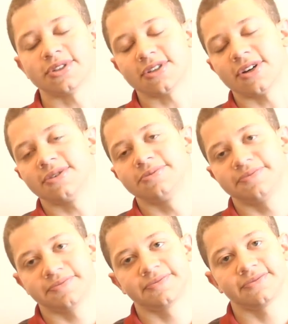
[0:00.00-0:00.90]
So
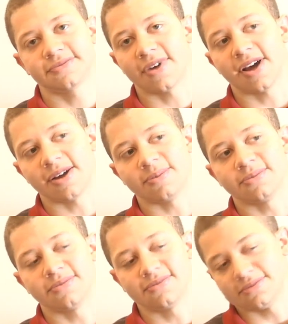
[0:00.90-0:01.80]
it
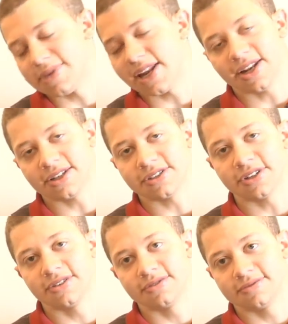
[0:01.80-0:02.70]
made it
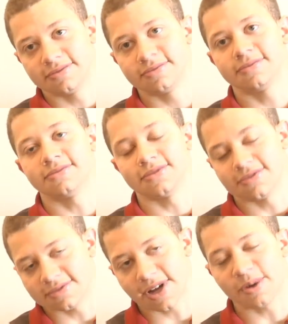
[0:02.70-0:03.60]
easier
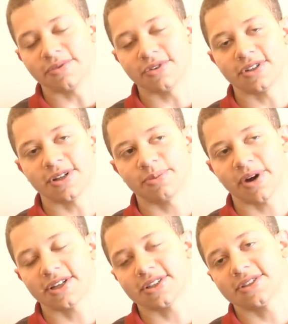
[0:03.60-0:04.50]
and helpful in that
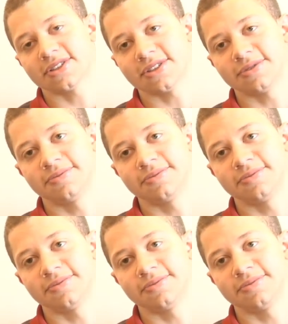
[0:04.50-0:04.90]
process. So.